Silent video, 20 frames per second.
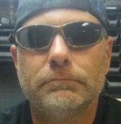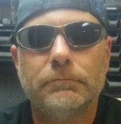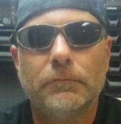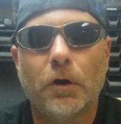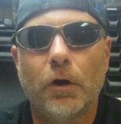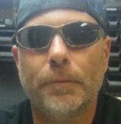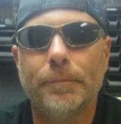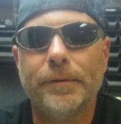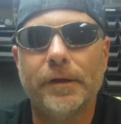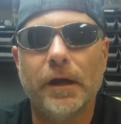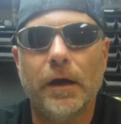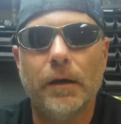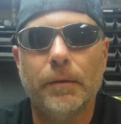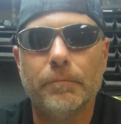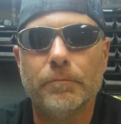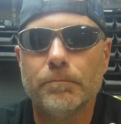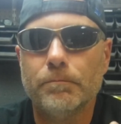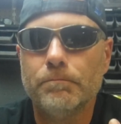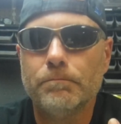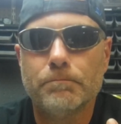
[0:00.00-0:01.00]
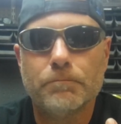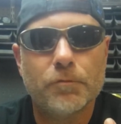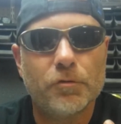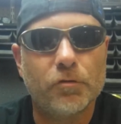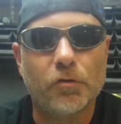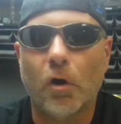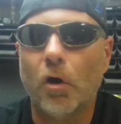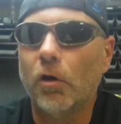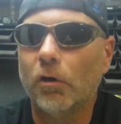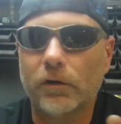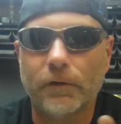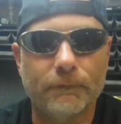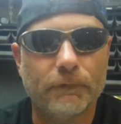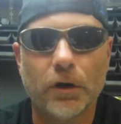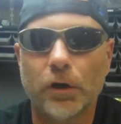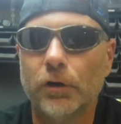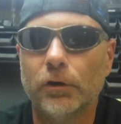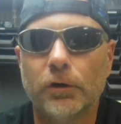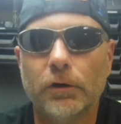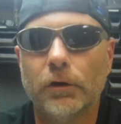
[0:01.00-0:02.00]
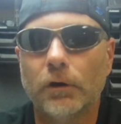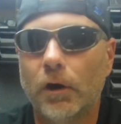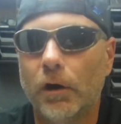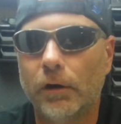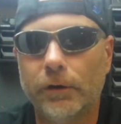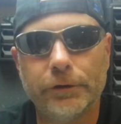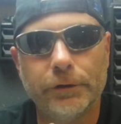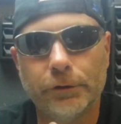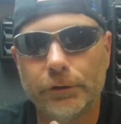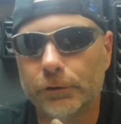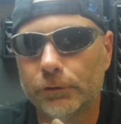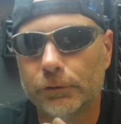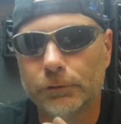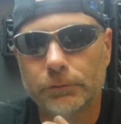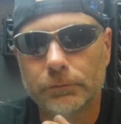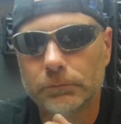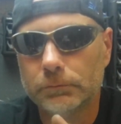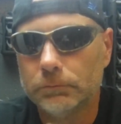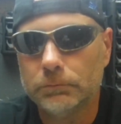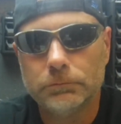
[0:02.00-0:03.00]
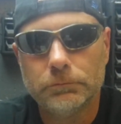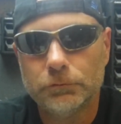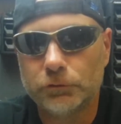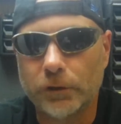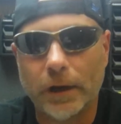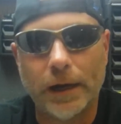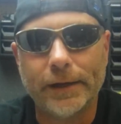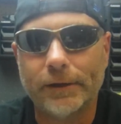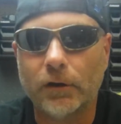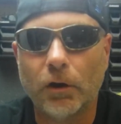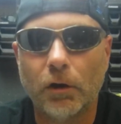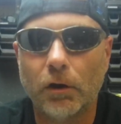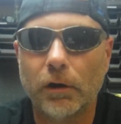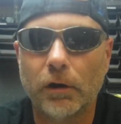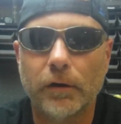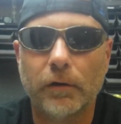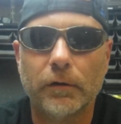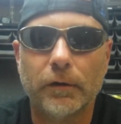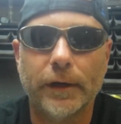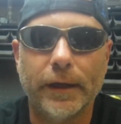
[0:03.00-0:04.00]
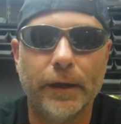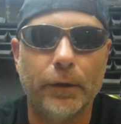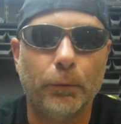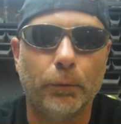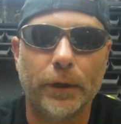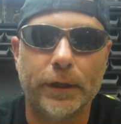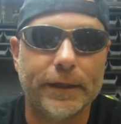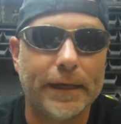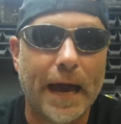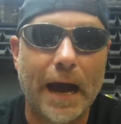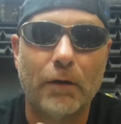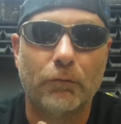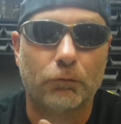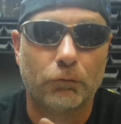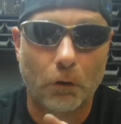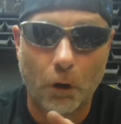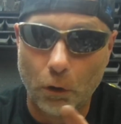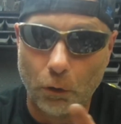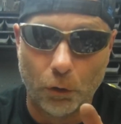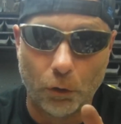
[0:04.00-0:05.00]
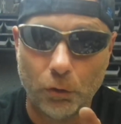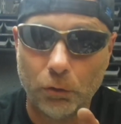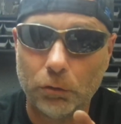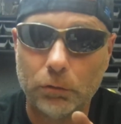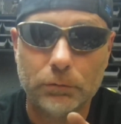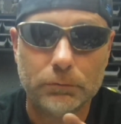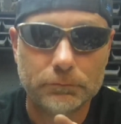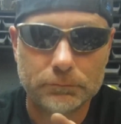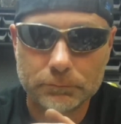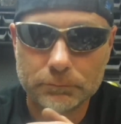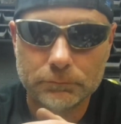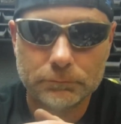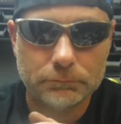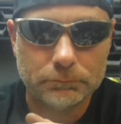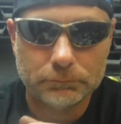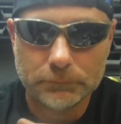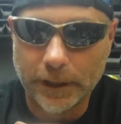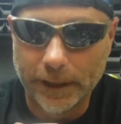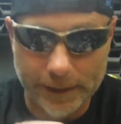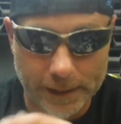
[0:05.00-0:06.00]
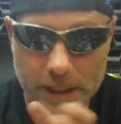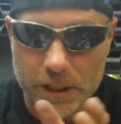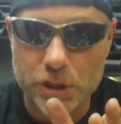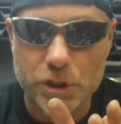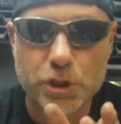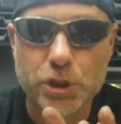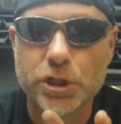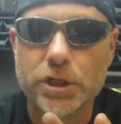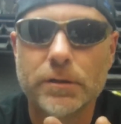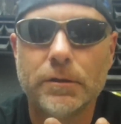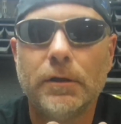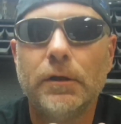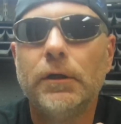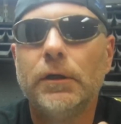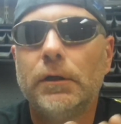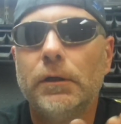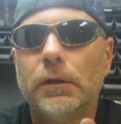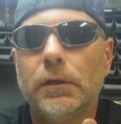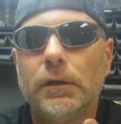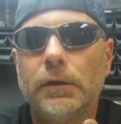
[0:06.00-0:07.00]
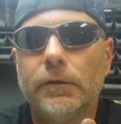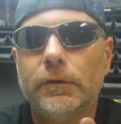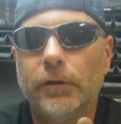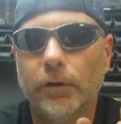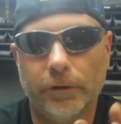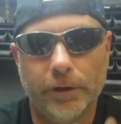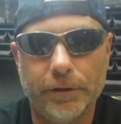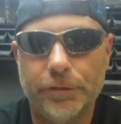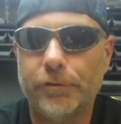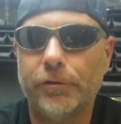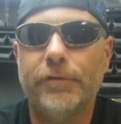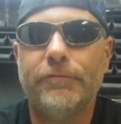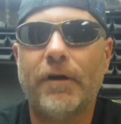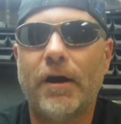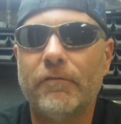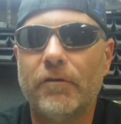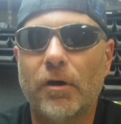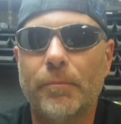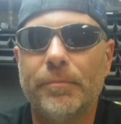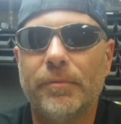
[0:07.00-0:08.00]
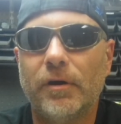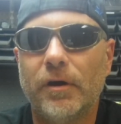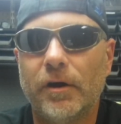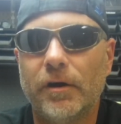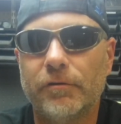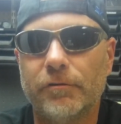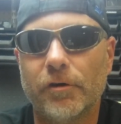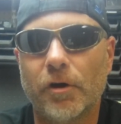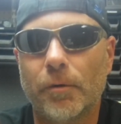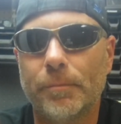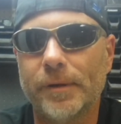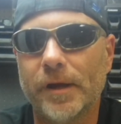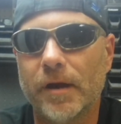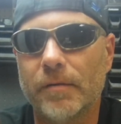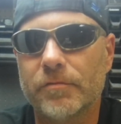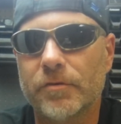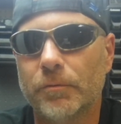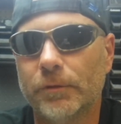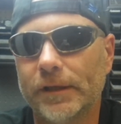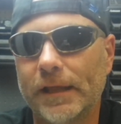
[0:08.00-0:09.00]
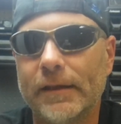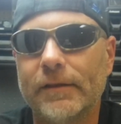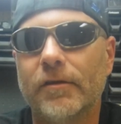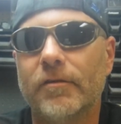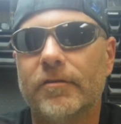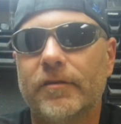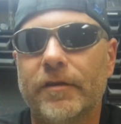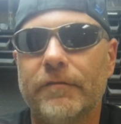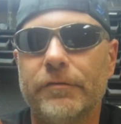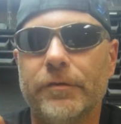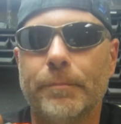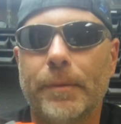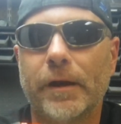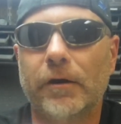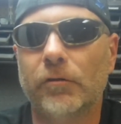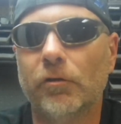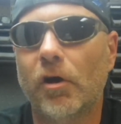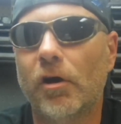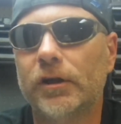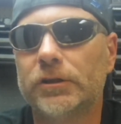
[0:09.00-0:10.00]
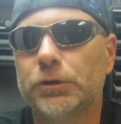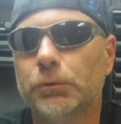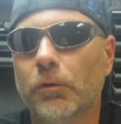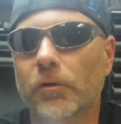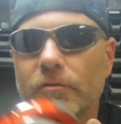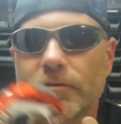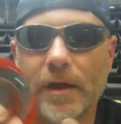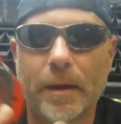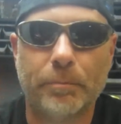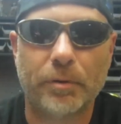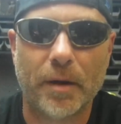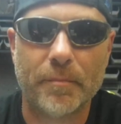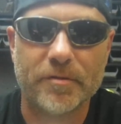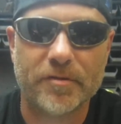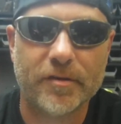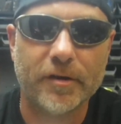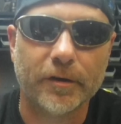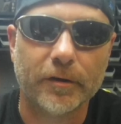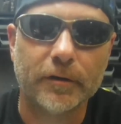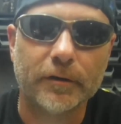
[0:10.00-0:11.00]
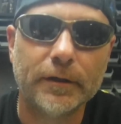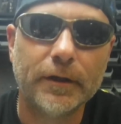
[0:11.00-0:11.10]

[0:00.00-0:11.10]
RPM stall converter on your drag car, it would not roll an inch until it hit 3500 RPMs. And what that does is give you a better launch. Well, same premise here.